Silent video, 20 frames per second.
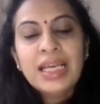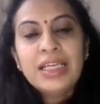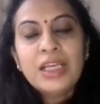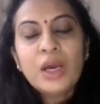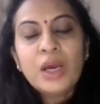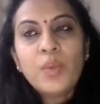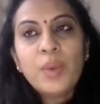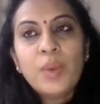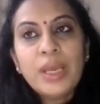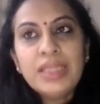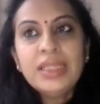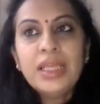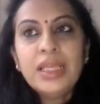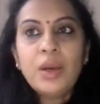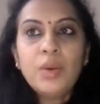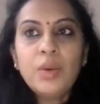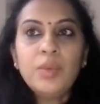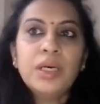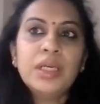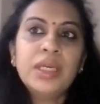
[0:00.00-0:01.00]
Now, when they
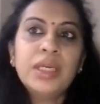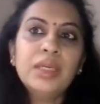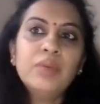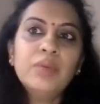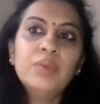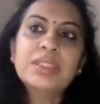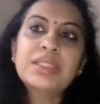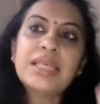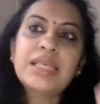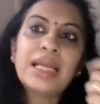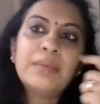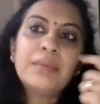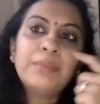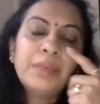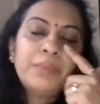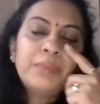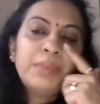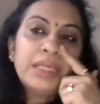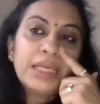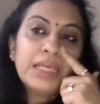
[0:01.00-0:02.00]
are working with
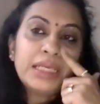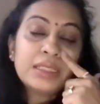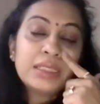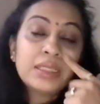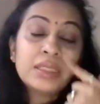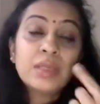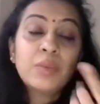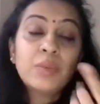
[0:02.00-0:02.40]
sandpaper letters,